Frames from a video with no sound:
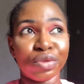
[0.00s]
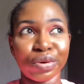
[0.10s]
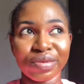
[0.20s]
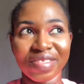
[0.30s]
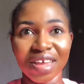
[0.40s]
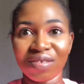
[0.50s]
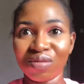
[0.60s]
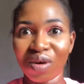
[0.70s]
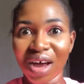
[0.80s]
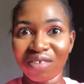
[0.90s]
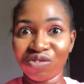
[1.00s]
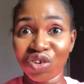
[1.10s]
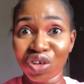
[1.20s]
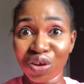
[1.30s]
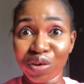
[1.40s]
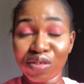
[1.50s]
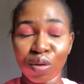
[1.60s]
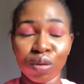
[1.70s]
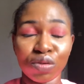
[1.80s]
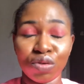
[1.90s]
those that do not have
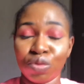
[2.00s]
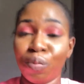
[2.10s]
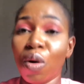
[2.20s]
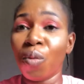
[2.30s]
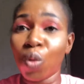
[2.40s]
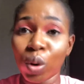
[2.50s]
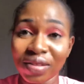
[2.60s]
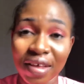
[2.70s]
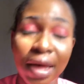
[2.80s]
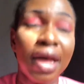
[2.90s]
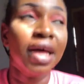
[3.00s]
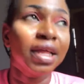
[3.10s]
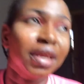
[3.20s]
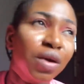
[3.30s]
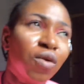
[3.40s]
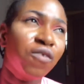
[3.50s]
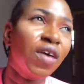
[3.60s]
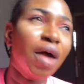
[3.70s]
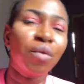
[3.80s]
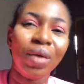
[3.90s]
generators to pump water, they go
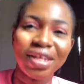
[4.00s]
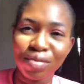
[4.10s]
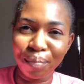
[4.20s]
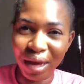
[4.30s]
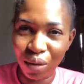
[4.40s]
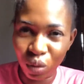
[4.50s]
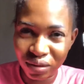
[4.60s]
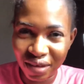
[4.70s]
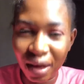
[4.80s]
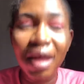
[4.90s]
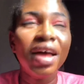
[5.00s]
far away to buy water.